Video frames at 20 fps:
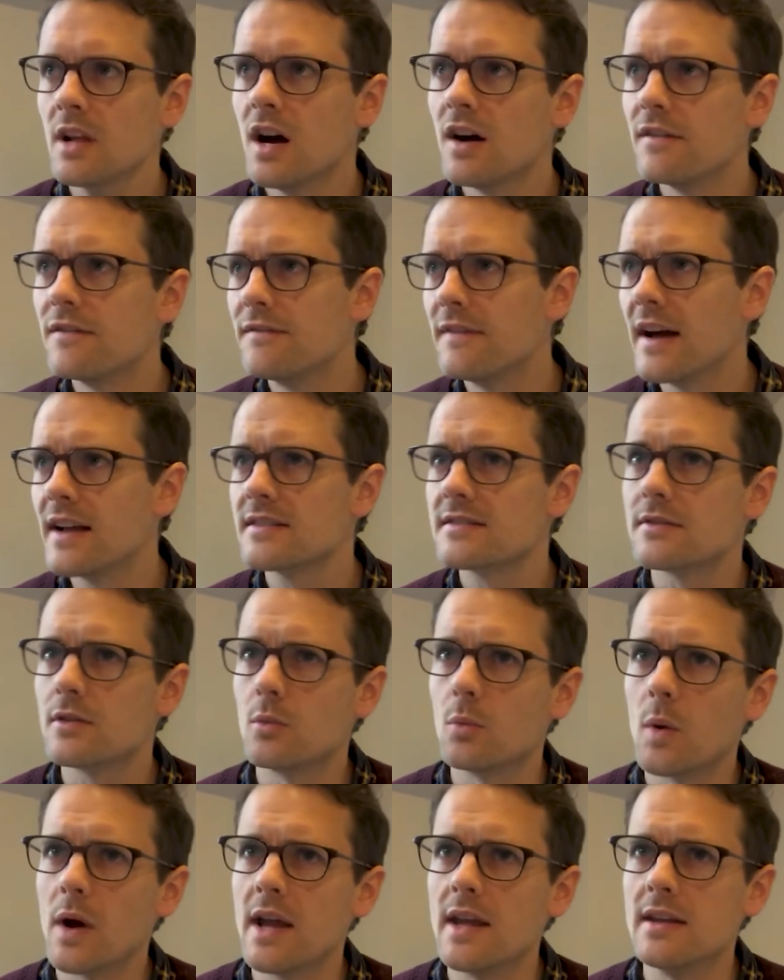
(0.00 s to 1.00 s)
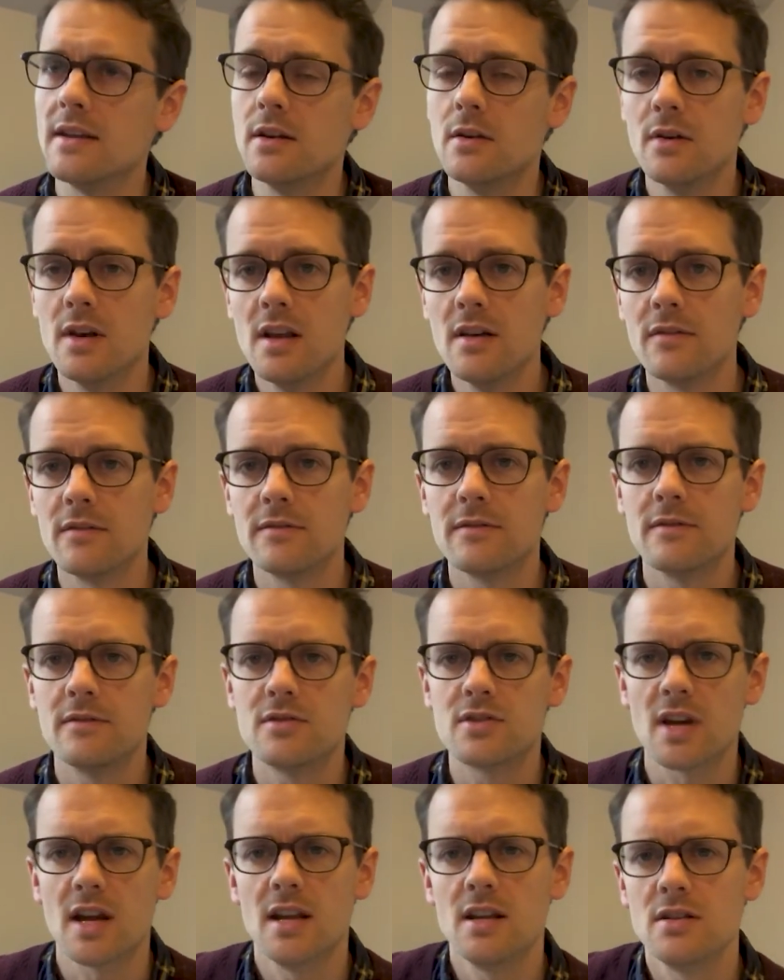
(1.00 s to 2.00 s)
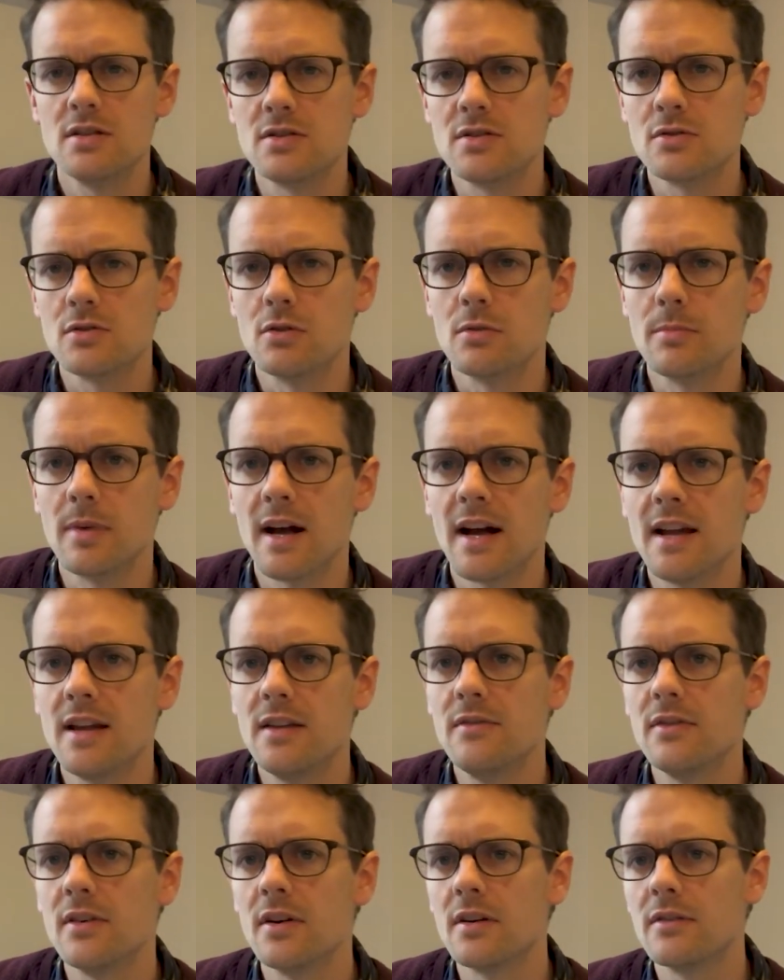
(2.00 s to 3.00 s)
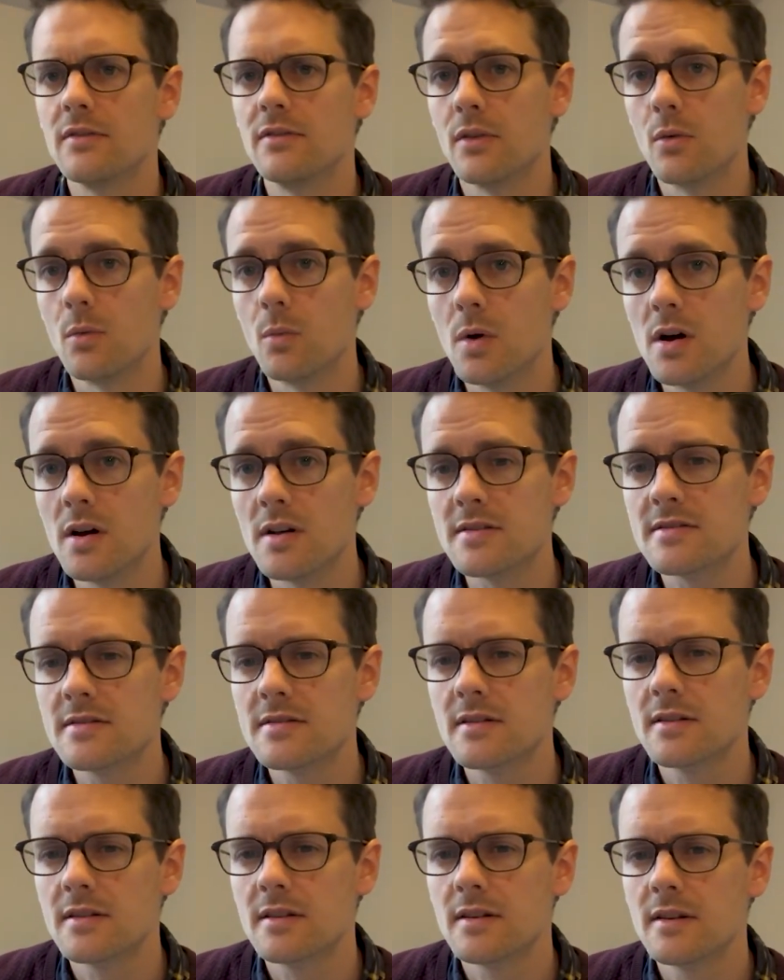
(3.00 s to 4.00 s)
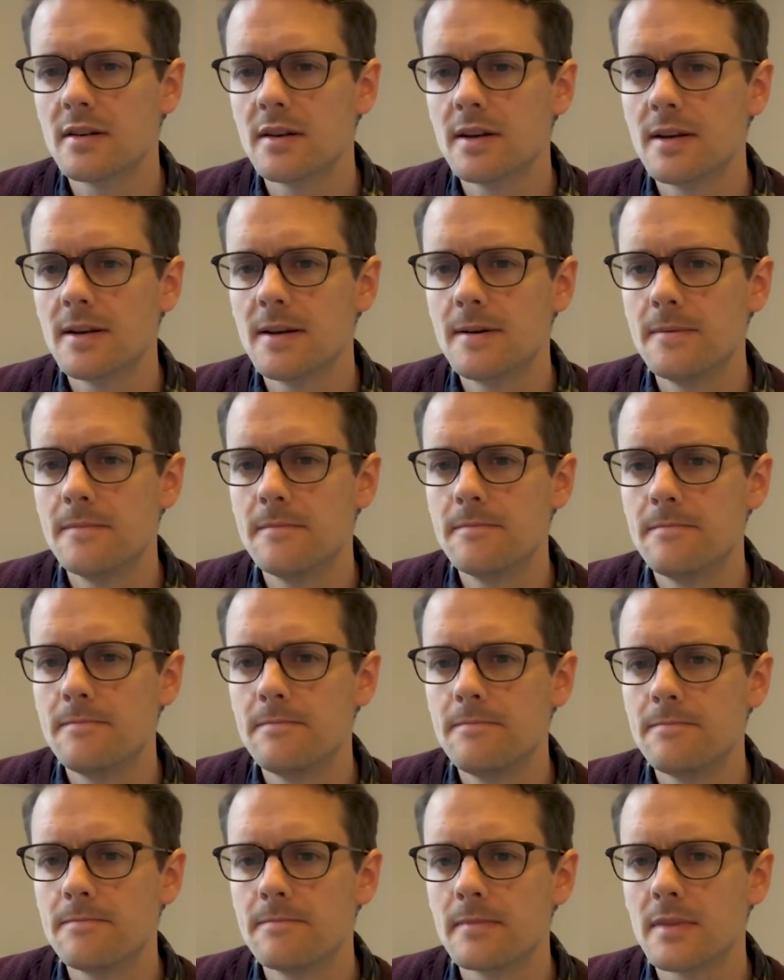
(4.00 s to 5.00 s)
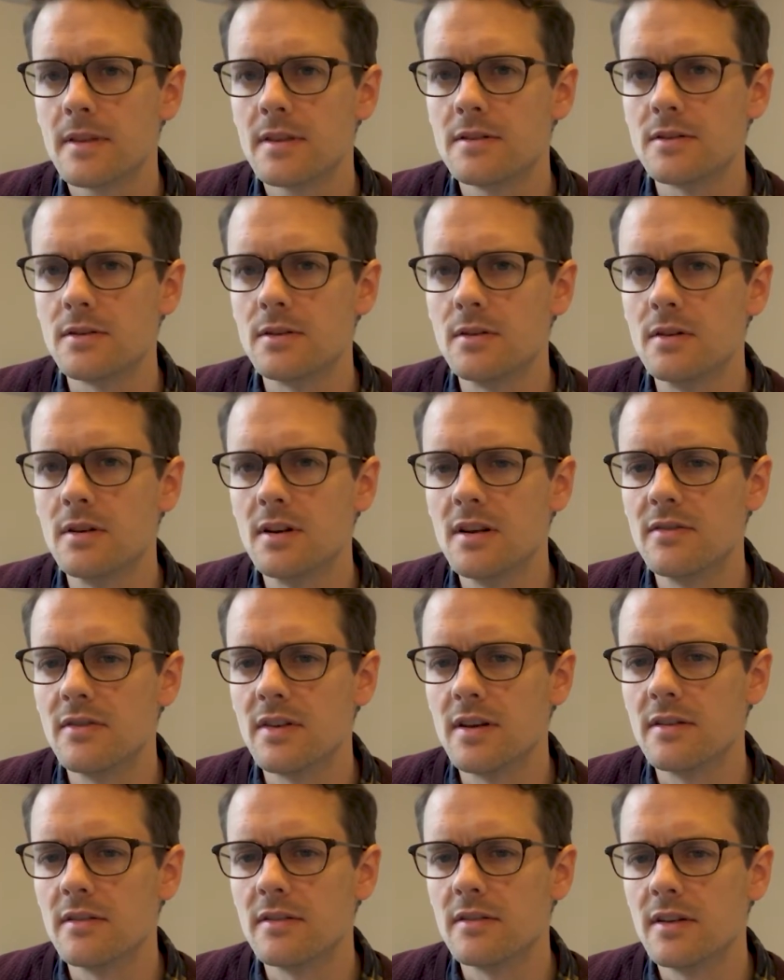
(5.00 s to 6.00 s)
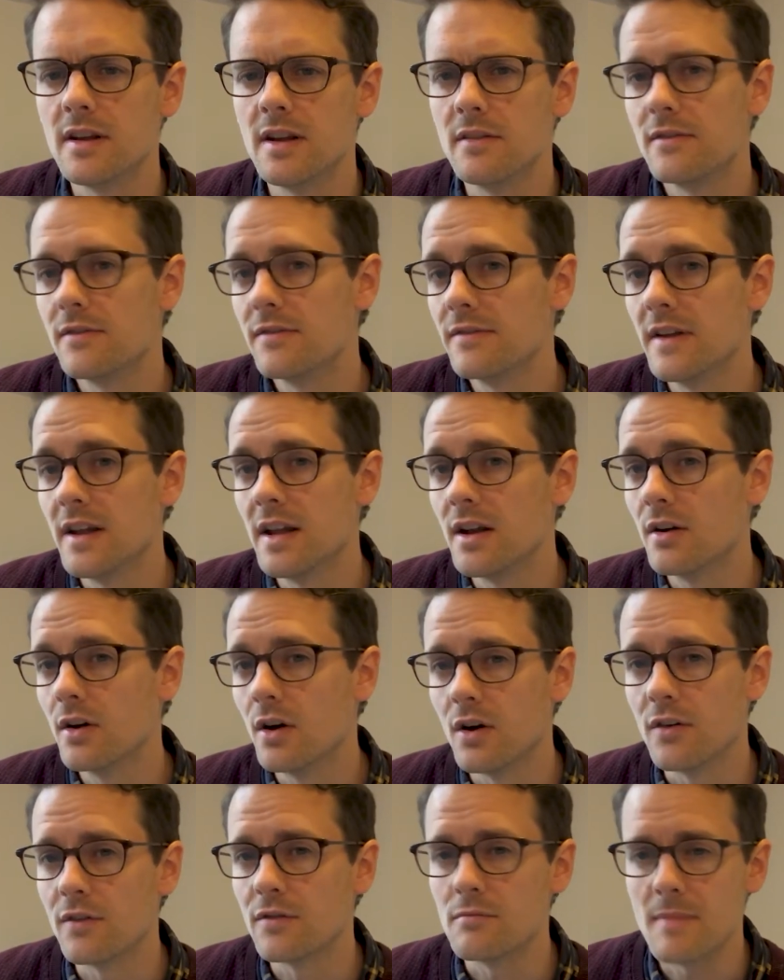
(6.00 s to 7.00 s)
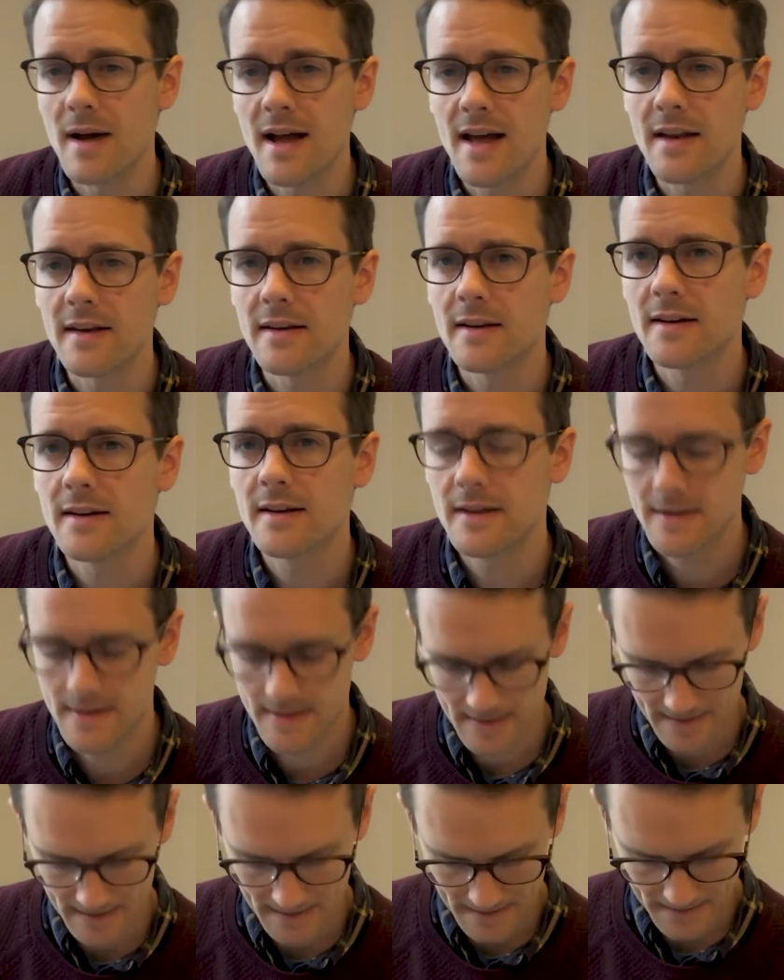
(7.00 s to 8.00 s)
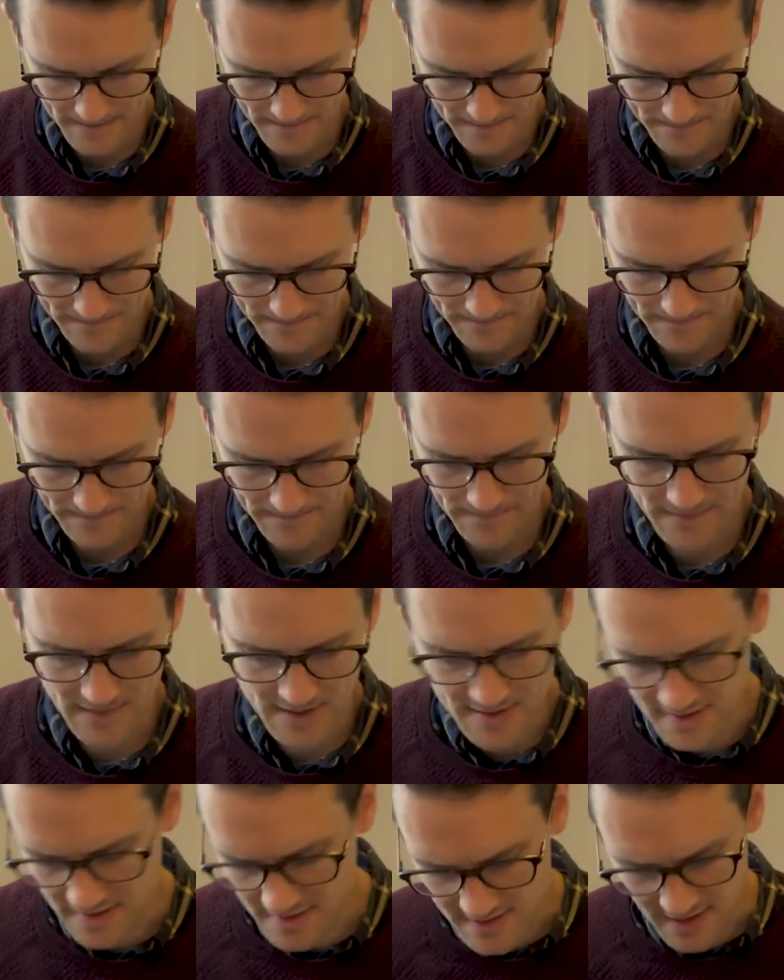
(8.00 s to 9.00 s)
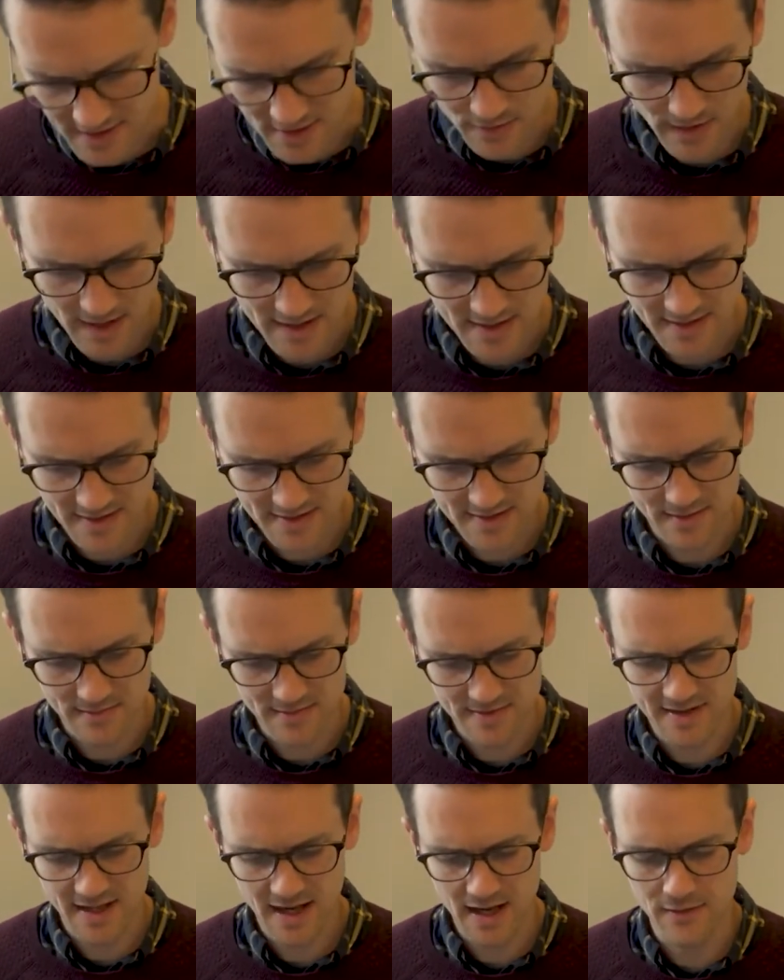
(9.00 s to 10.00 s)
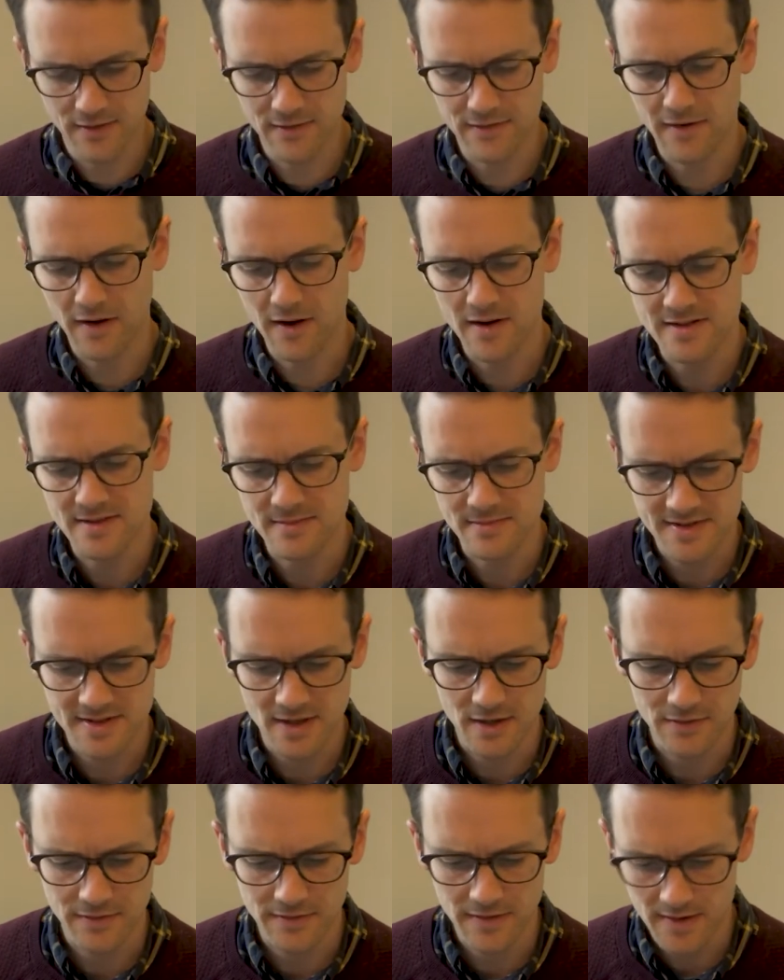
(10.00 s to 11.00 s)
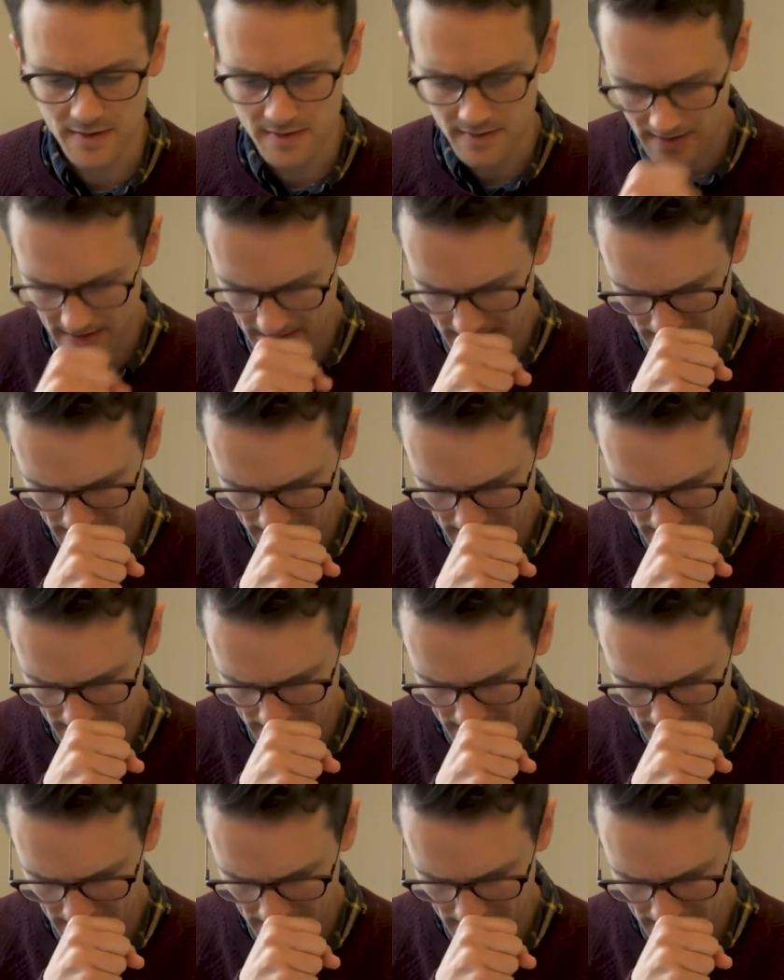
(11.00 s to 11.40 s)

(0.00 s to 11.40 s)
affect the way you live, change your behavior for the worse? Do you live in fear of man? This is the situation it seems David finds himself in,